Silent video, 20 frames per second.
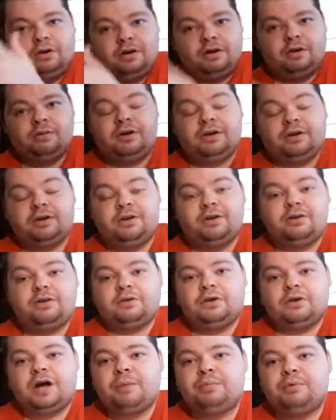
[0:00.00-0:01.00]
Like a
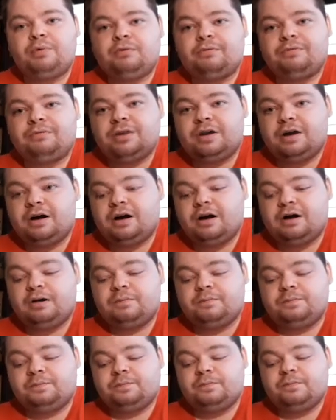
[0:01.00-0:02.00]
couple of
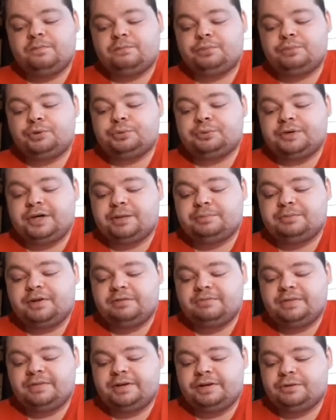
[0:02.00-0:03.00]
Blu-ray update
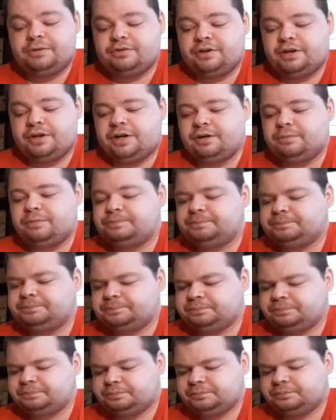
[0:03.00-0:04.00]
videos ago.
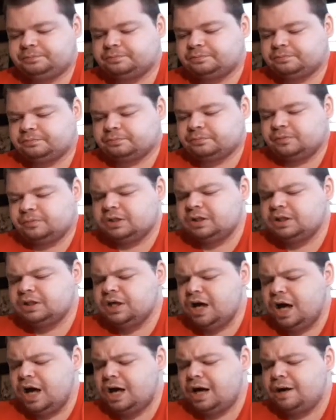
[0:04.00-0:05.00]

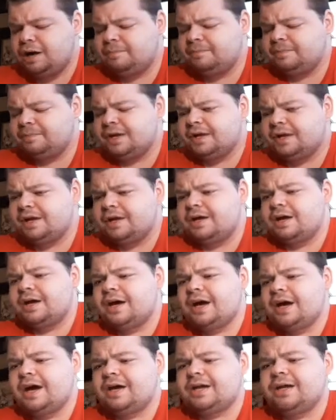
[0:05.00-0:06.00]
And
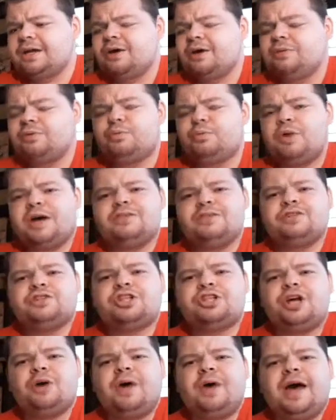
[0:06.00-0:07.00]
the way the
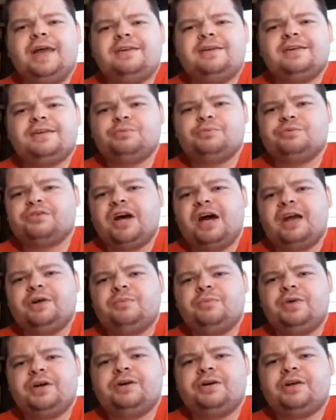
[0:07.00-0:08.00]
show ended, it was kind of
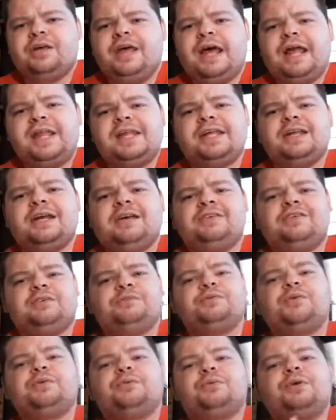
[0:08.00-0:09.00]
weird. It ended as
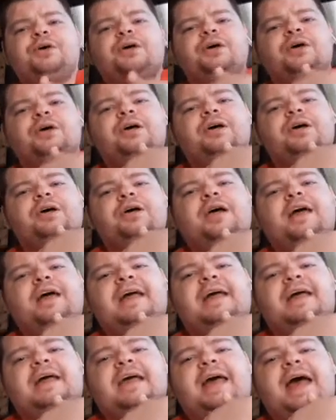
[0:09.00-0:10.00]
if it
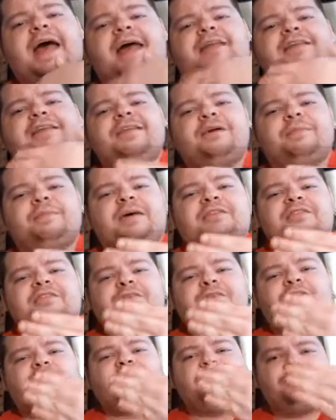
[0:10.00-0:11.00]
ended up as a
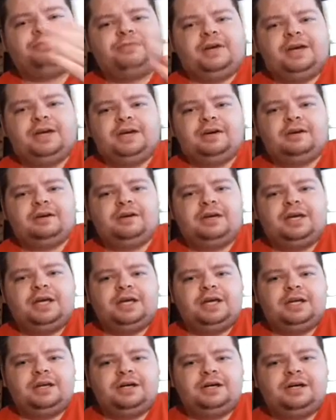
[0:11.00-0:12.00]
cliffhanger,
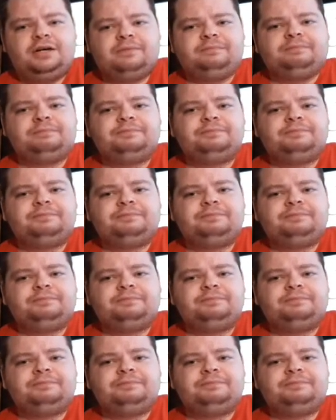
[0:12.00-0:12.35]
and